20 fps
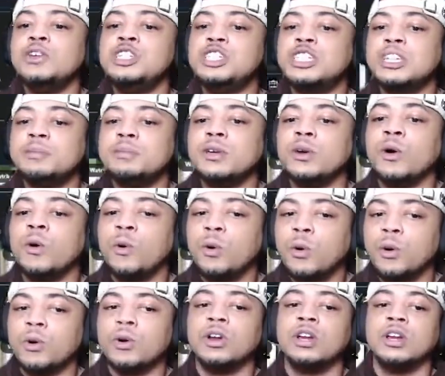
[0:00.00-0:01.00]
Jimmy
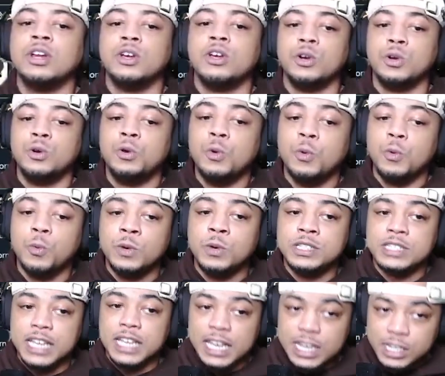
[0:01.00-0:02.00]
Horn, who
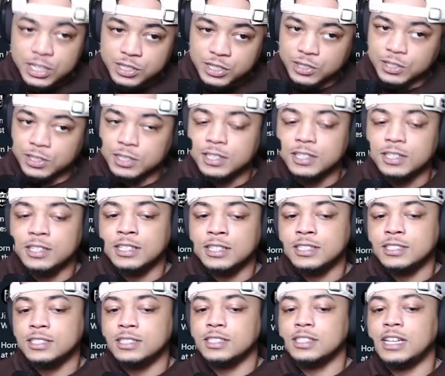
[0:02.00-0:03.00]
was injured
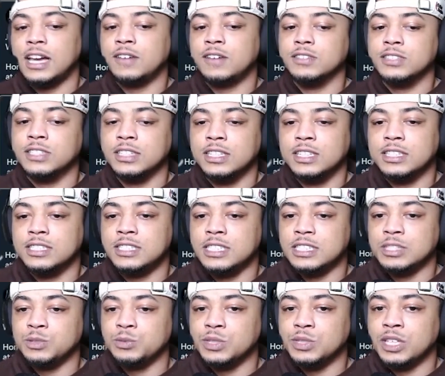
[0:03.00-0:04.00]
this
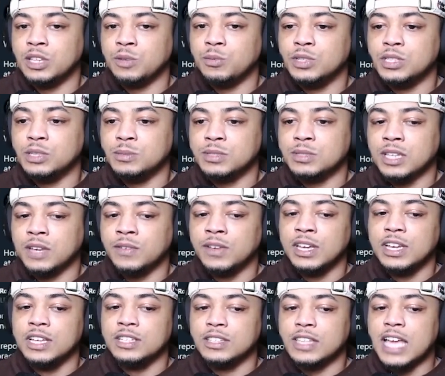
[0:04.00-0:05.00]
season, was dealing with some stuff.
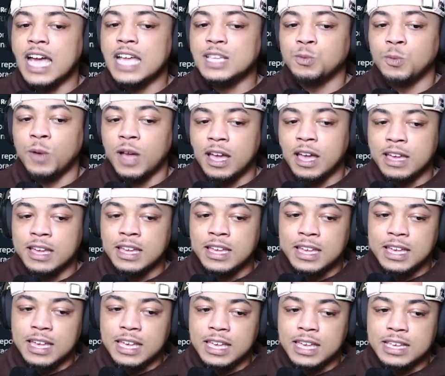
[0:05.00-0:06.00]
So that's why
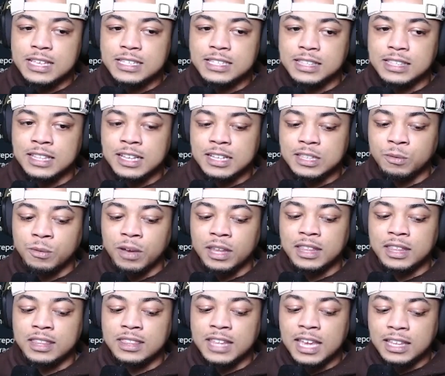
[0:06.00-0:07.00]
his look the way
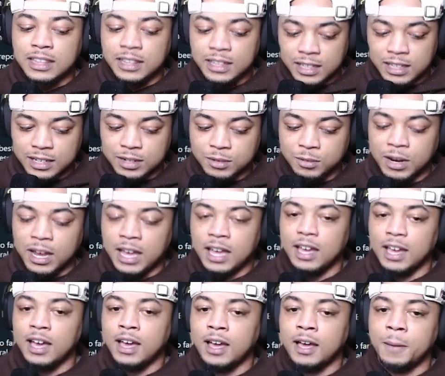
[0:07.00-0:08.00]
that they look, right?
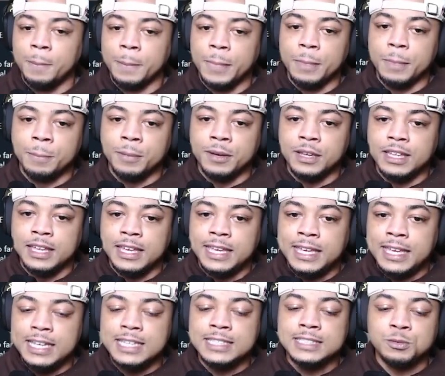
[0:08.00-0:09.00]
But
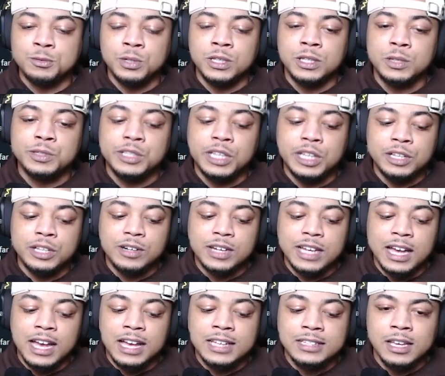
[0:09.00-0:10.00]
he is one of those clear
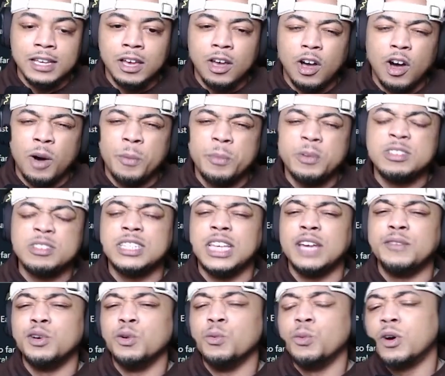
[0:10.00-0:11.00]
guys, almost
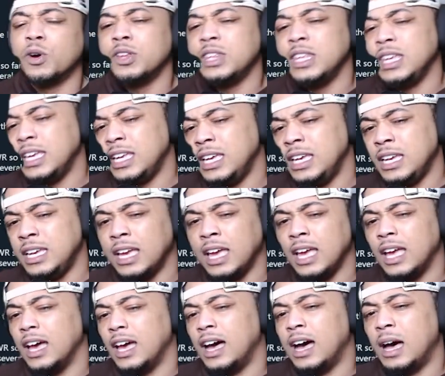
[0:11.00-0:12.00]
Xavier Worthy,
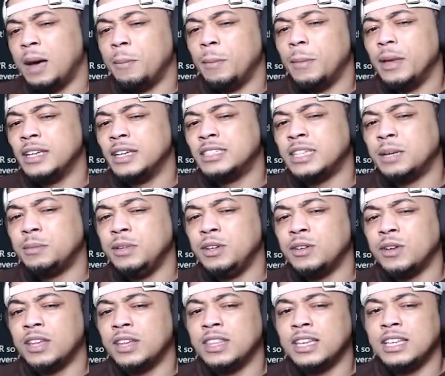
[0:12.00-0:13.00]
except,
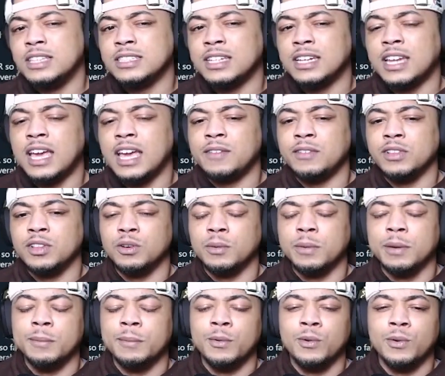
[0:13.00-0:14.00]
I think he's going to have a little
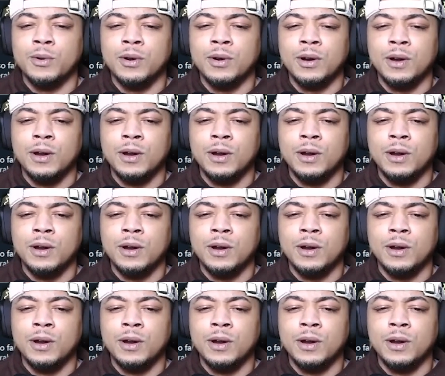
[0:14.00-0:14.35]
bit more.